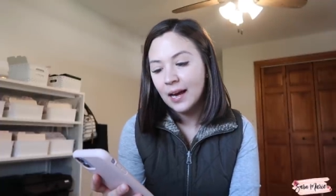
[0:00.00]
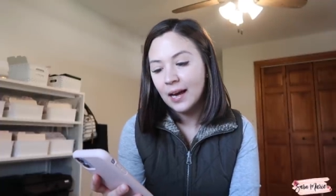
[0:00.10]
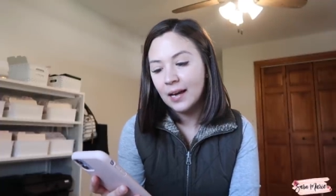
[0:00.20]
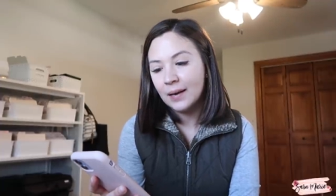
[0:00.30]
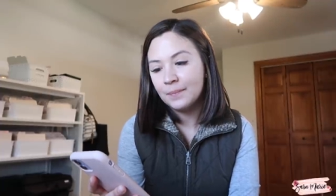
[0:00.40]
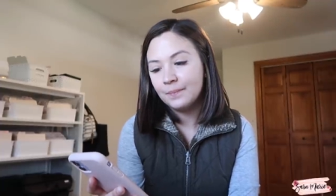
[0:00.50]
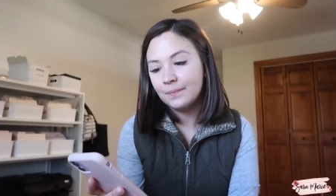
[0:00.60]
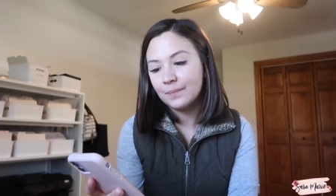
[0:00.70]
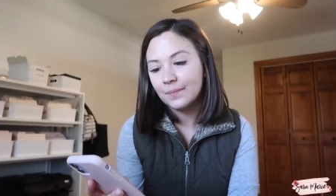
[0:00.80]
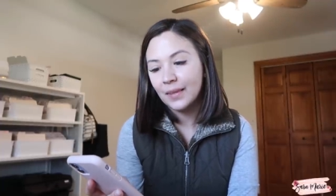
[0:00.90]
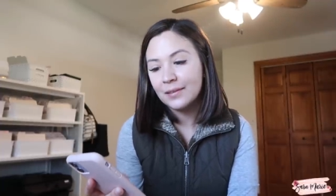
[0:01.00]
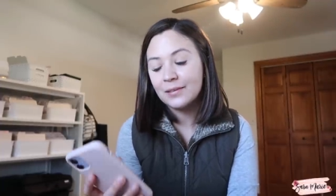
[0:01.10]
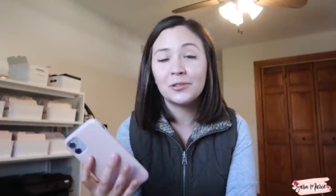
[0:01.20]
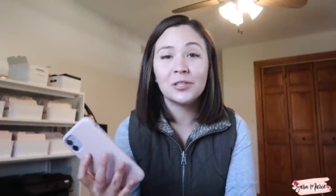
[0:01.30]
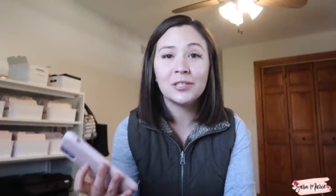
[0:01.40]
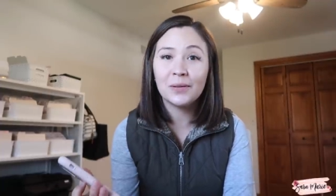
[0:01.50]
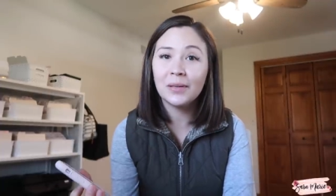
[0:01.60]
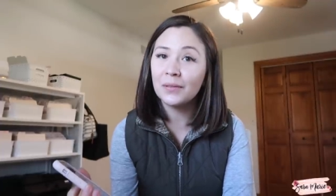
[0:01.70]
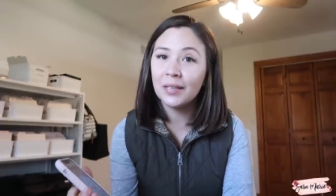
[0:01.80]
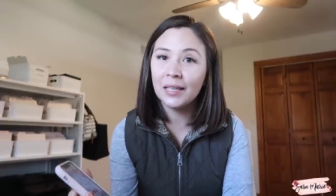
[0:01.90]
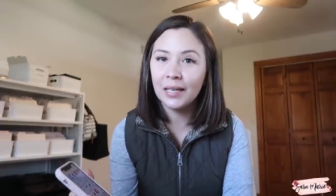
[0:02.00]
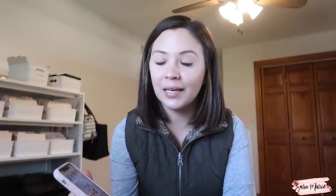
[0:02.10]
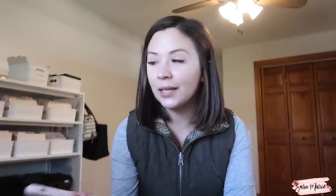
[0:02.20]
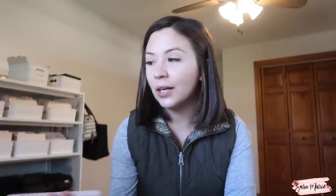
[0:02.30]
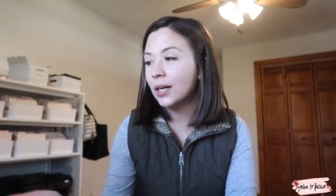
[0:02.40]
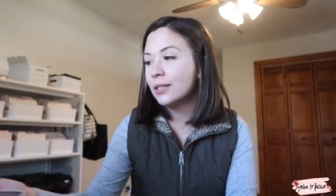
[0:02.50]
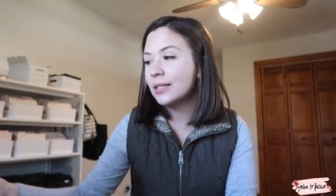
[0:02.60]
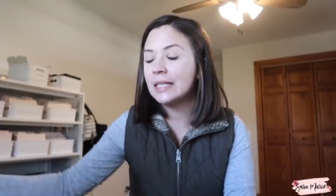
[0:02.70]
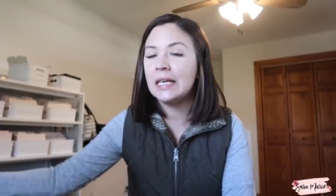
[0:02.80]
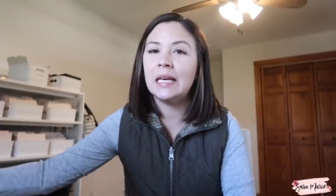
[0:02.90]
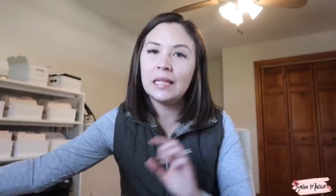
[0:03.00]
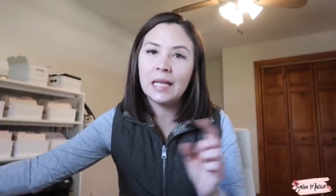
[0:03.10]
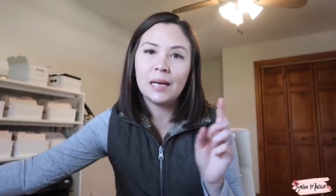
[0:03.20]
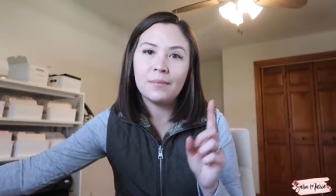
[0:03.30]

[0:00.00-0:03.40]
Um, so she's doing really good. Her teeth that I